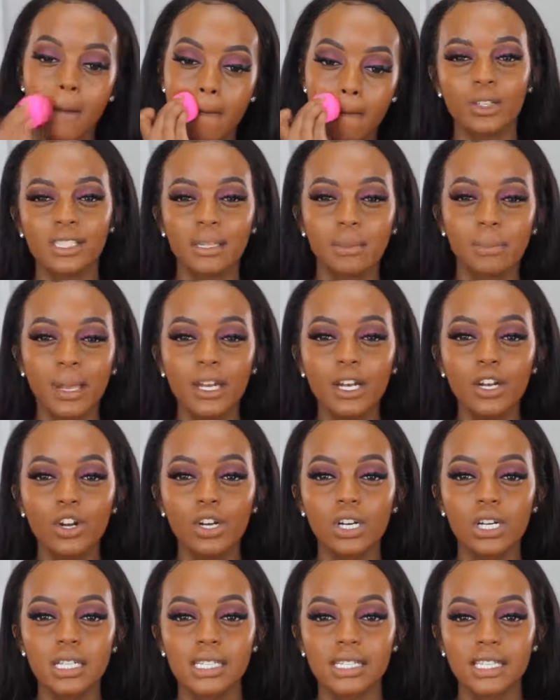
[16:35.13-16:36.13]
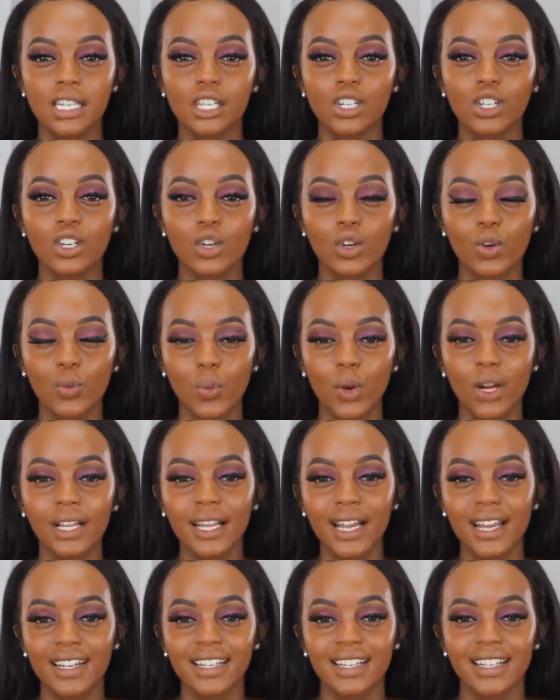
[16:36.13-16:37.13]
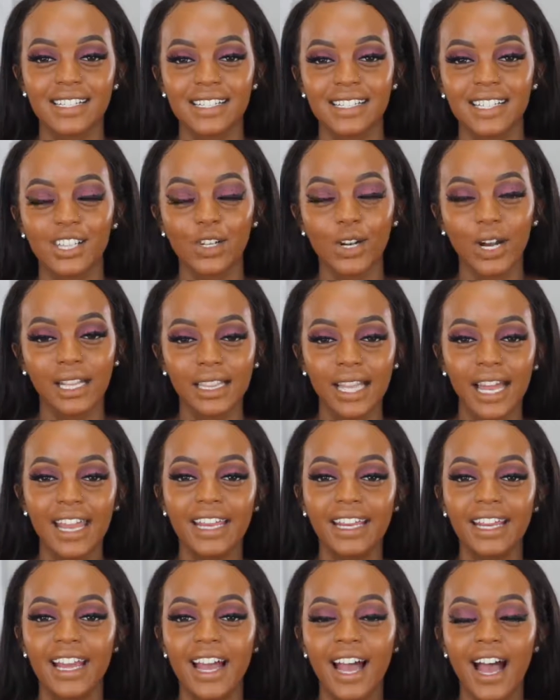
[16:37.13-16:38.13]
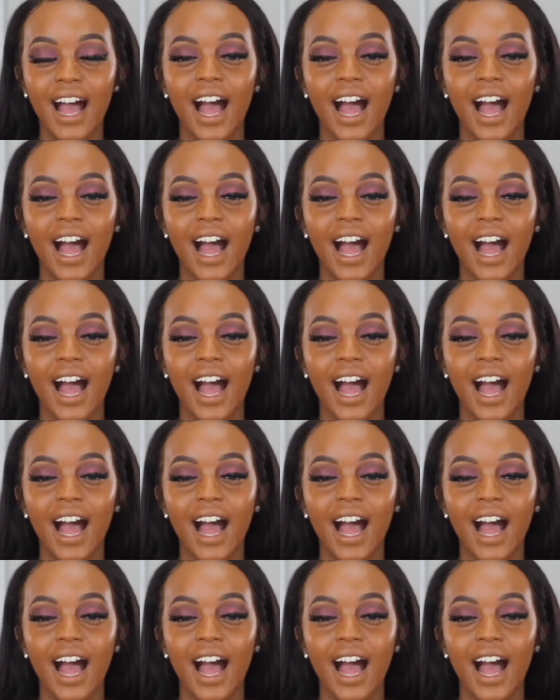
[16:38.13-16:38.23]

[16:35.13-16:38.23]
I was debating on concealer, on what kind of concealer I like.